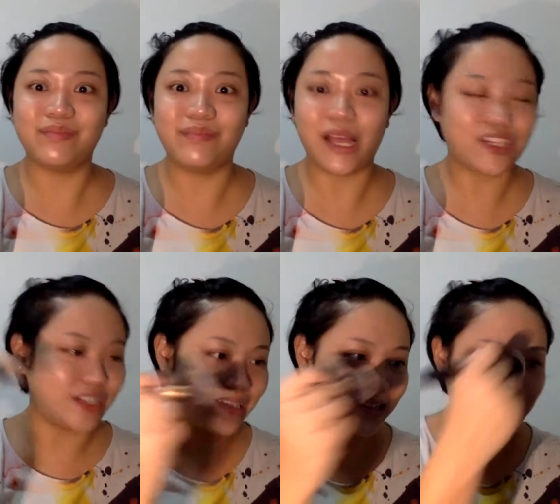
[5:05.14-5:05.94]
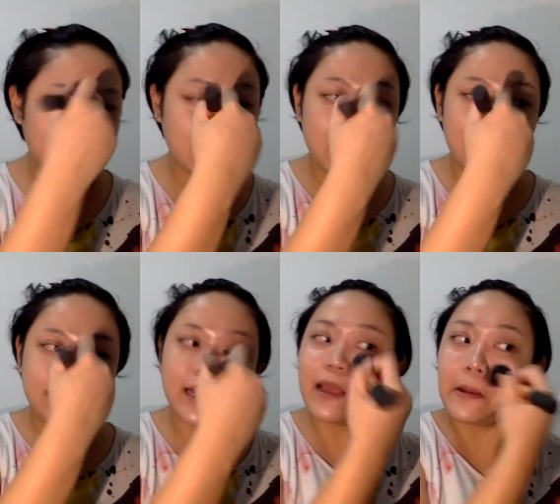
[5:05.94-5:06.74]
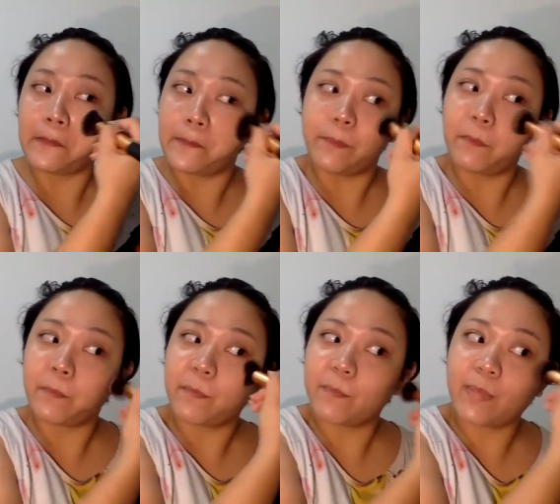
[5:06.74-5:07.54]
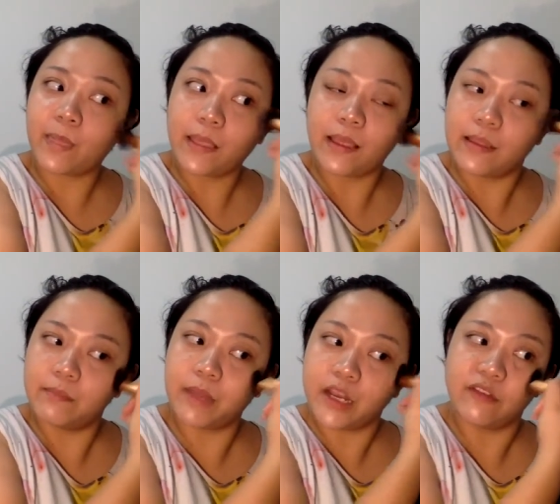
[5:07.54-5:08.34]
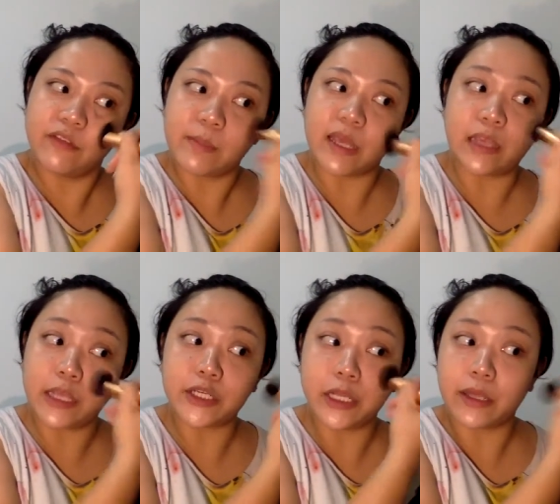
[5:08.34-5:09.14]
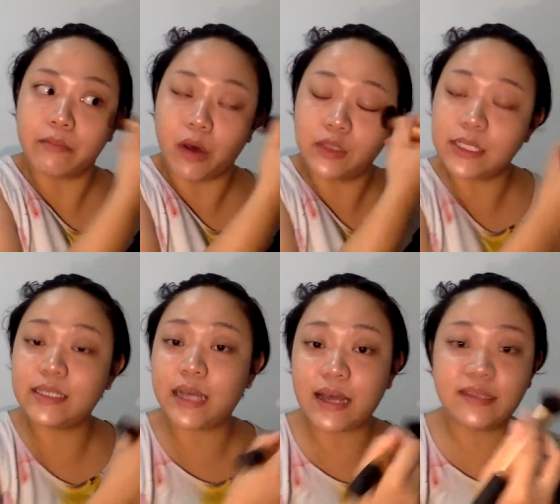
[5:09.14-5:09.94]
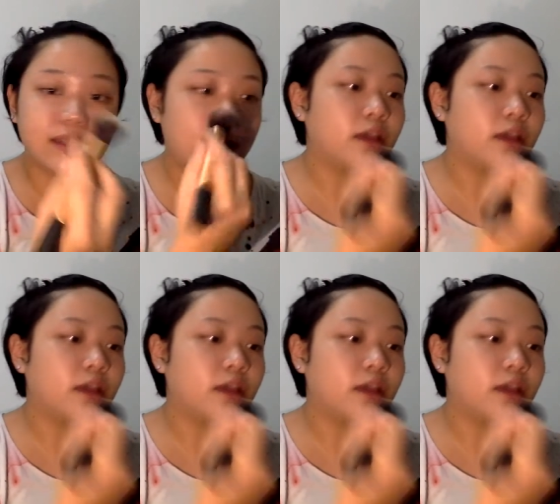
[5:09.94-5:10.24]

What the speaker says: blushes is that many of them actually can multitask.